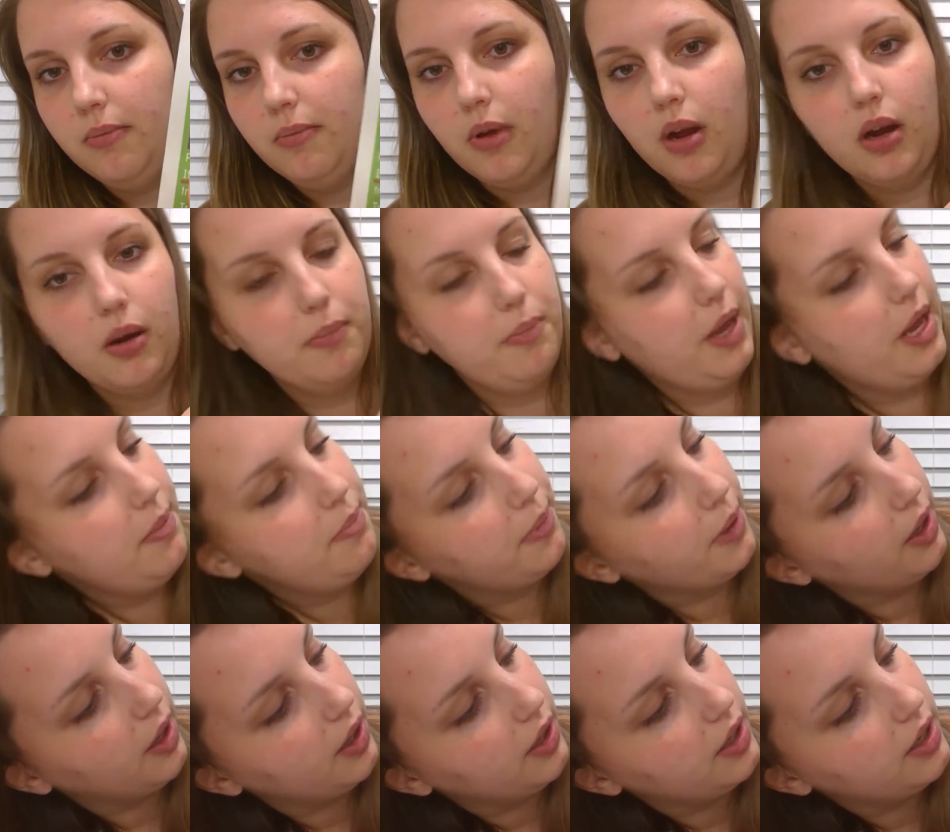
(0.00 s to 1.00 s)
our
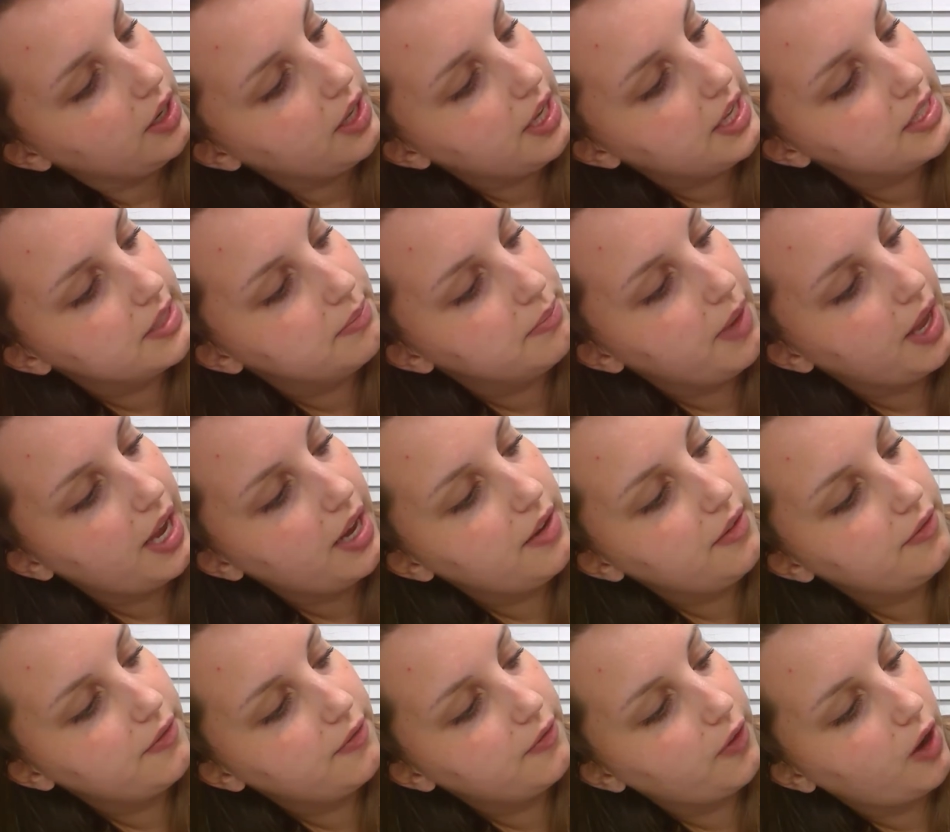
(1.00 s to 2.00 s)
paper is
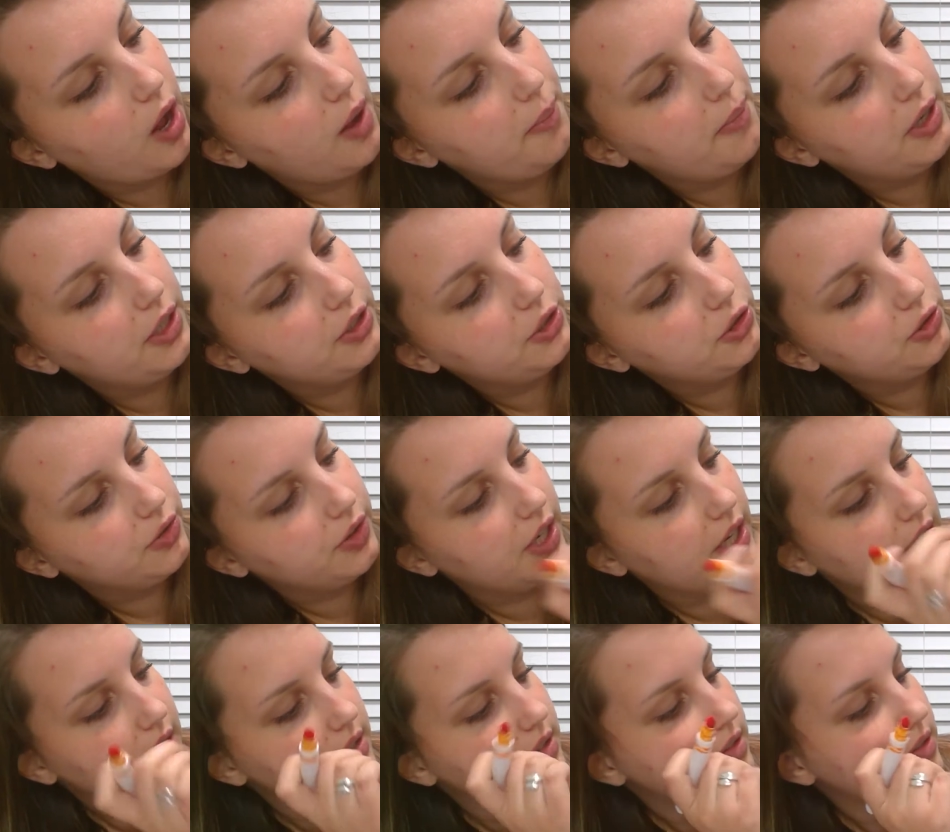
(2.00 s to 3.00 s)
made from
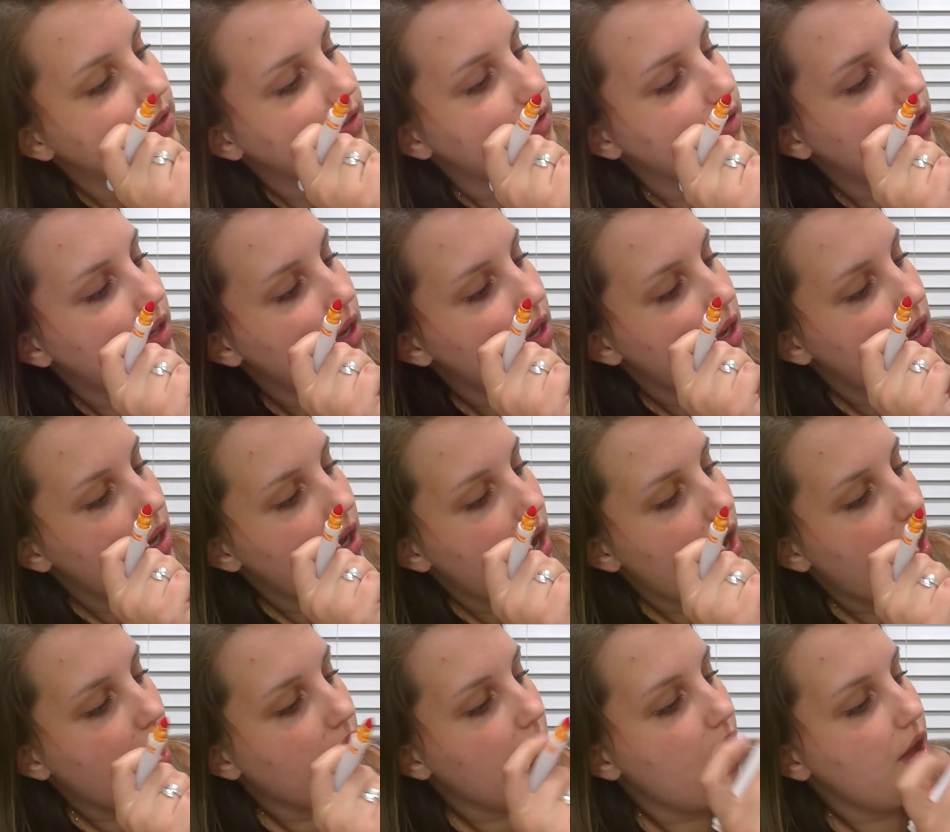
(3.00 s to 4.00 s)
trees.
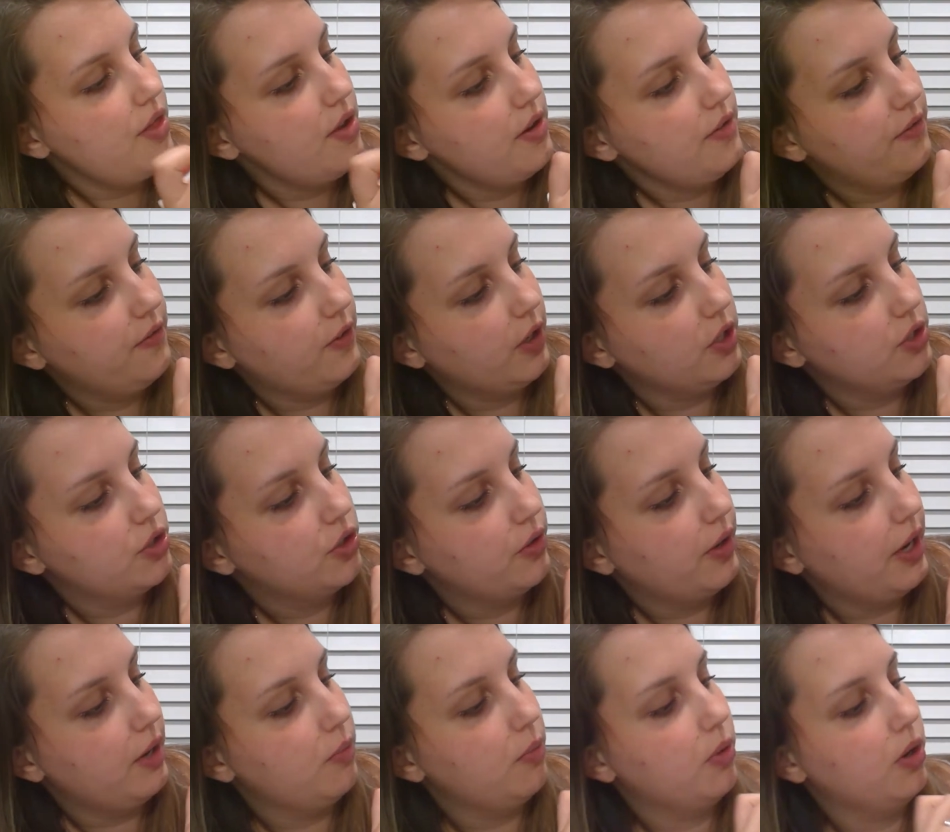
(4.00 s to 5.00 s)
Our other first
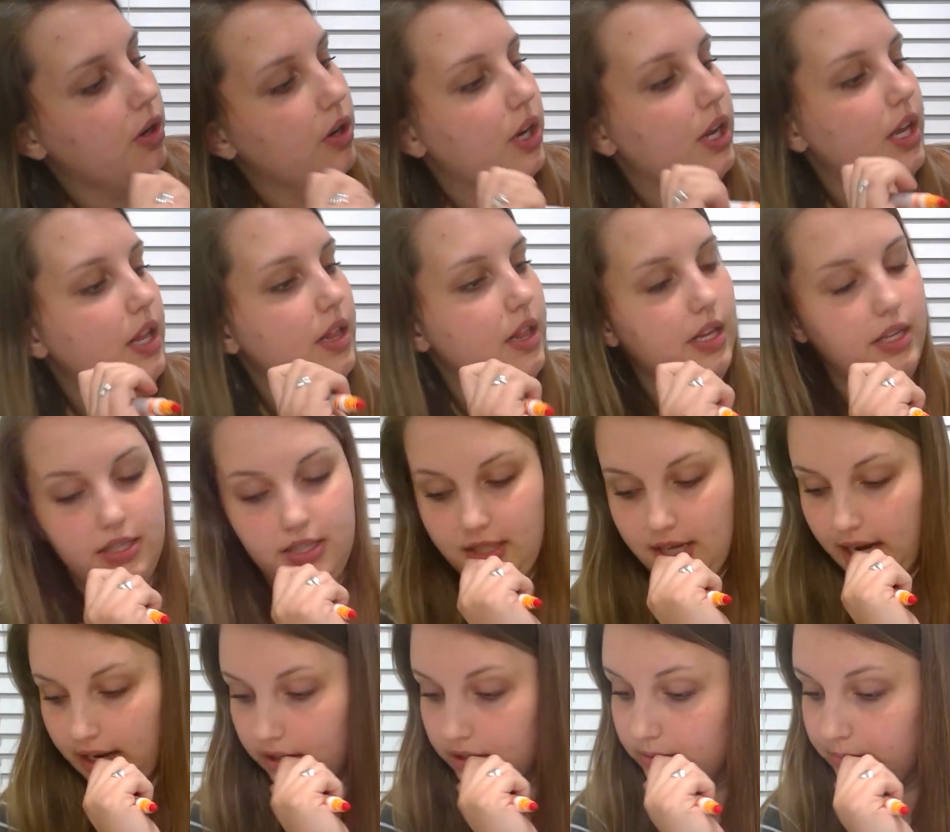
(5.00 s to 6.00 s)
grade word in this
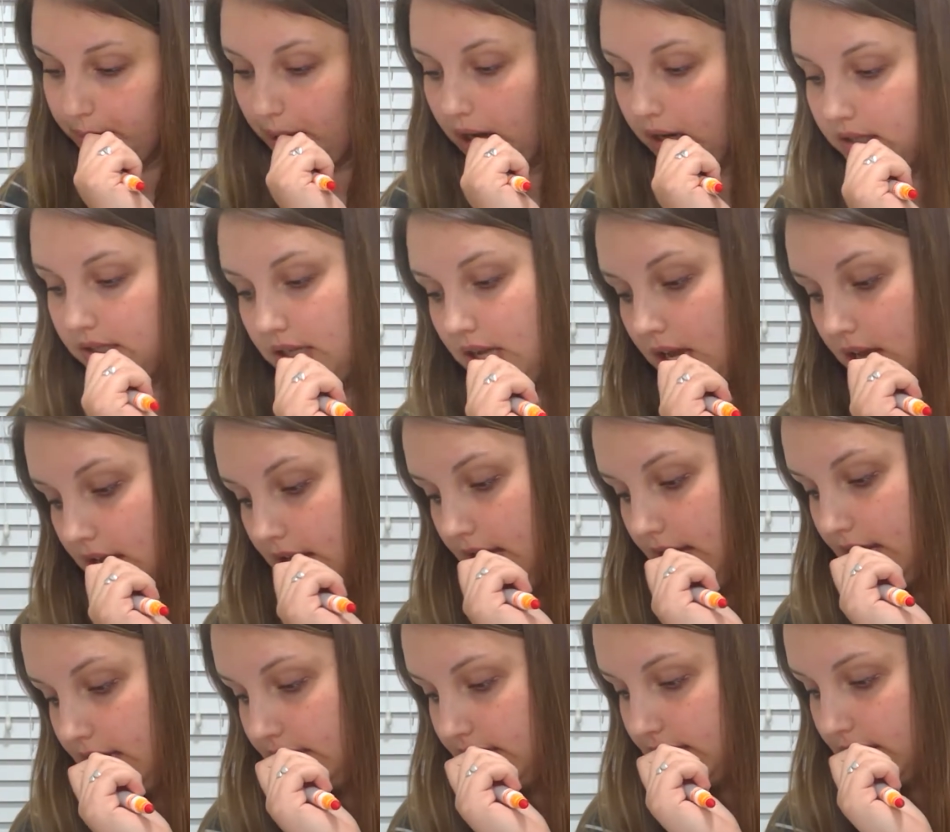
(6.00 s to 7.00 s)
text box
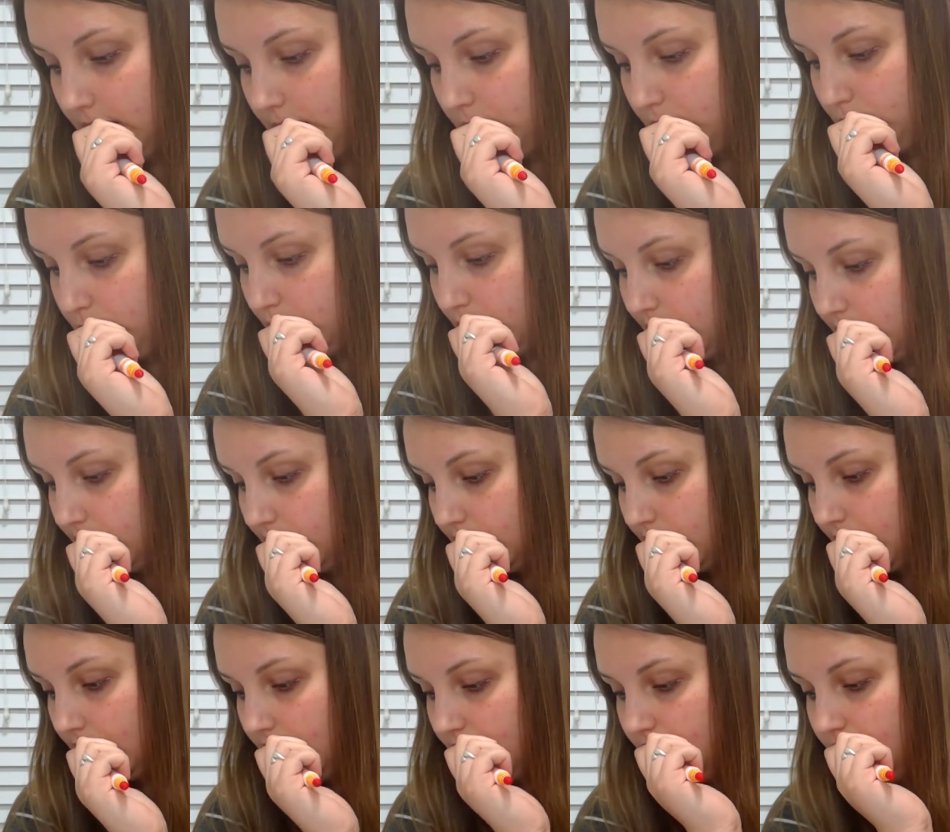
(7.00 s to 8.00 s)
is the
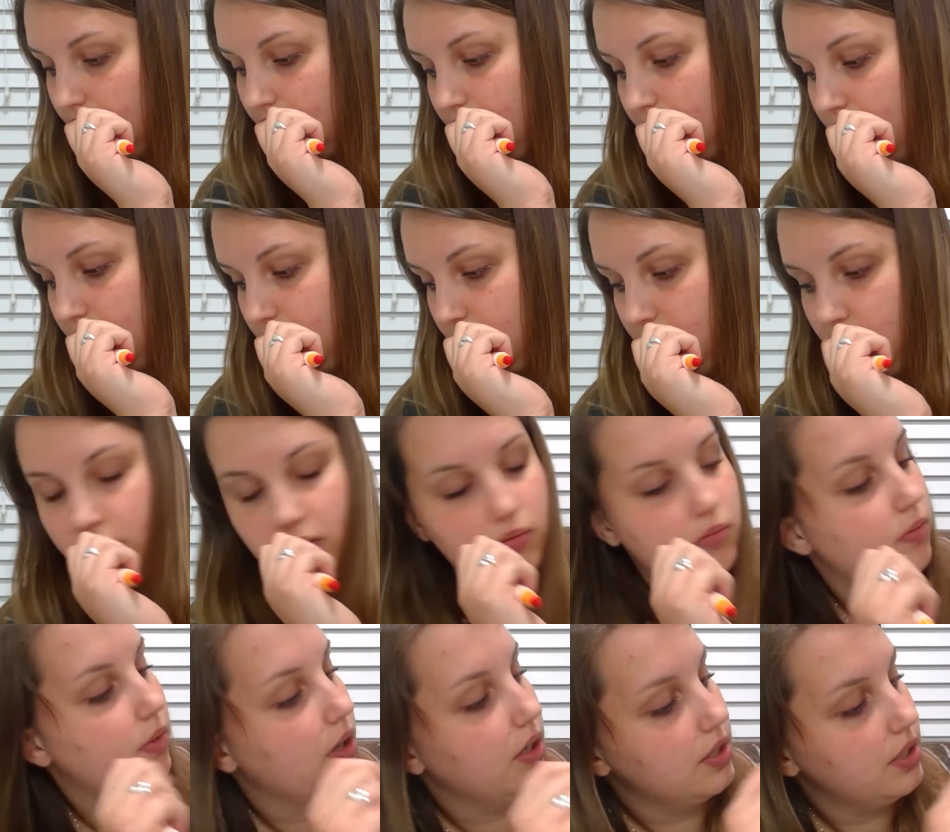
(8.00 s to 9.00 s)
word,
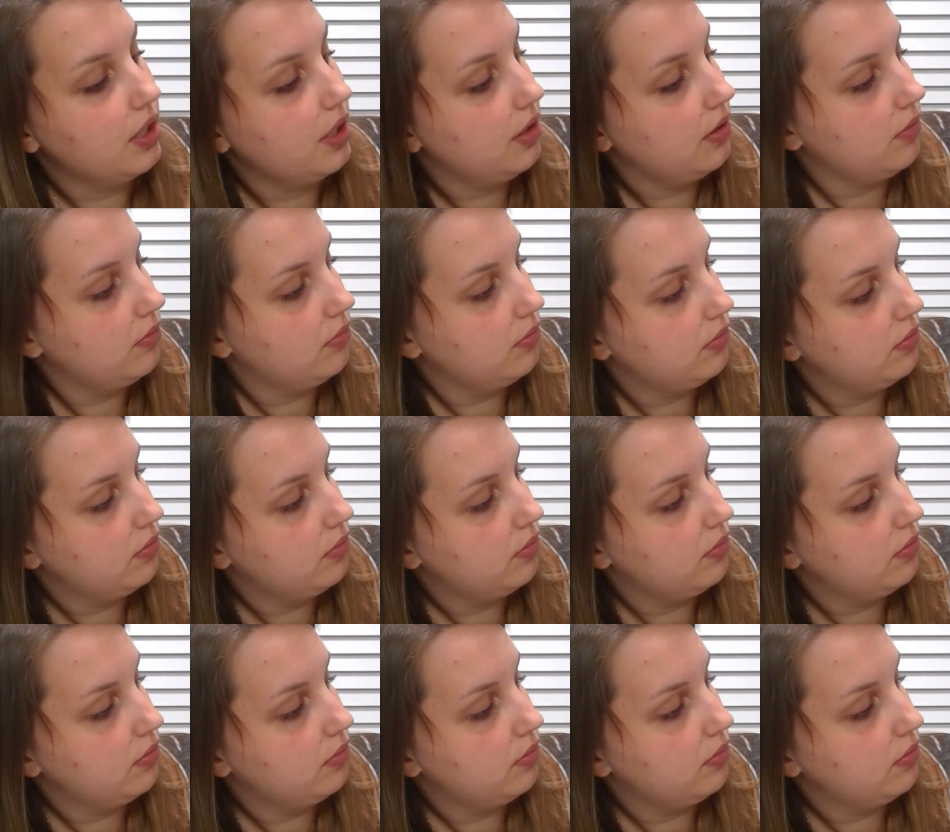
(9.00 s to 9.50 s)
where is it?